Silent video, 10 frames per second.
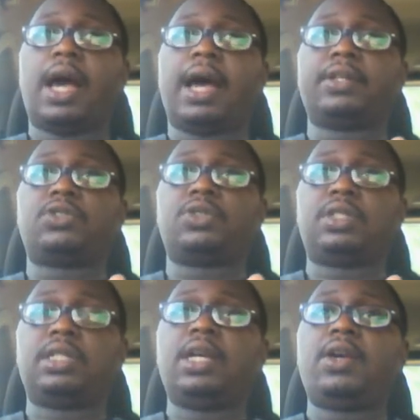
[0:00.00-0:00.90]
and to
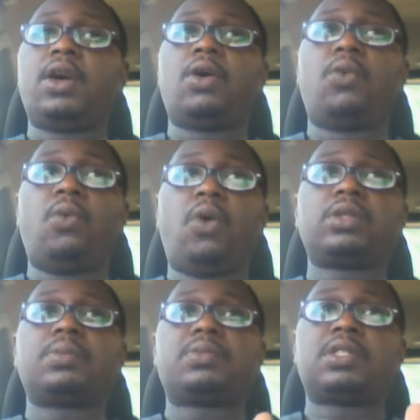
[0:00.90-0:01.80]
see
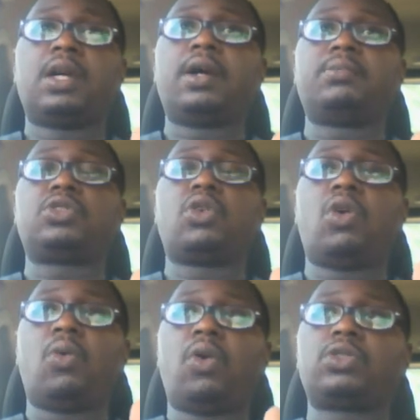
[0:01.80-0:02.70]
what terms
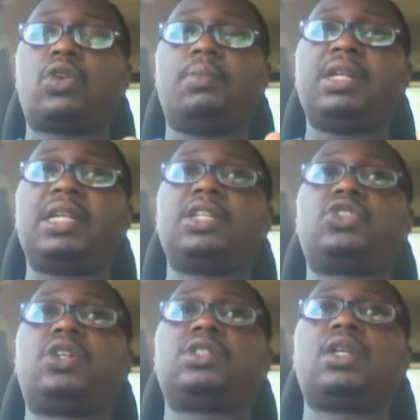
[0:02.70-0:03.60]
or what
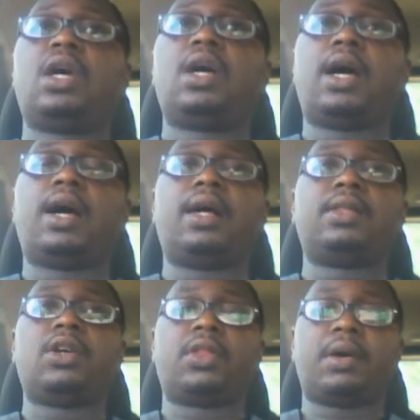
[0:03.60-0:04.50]
obligations
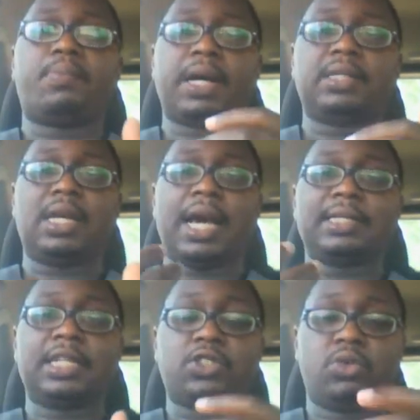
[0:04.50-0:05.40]
the other party
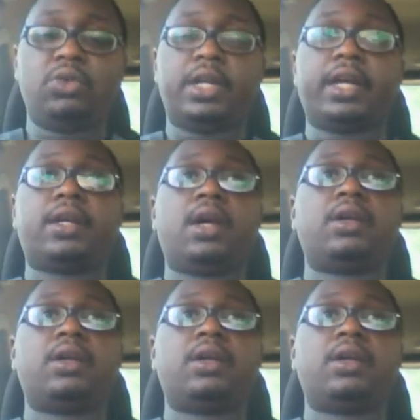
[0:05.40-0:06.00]
has excluded,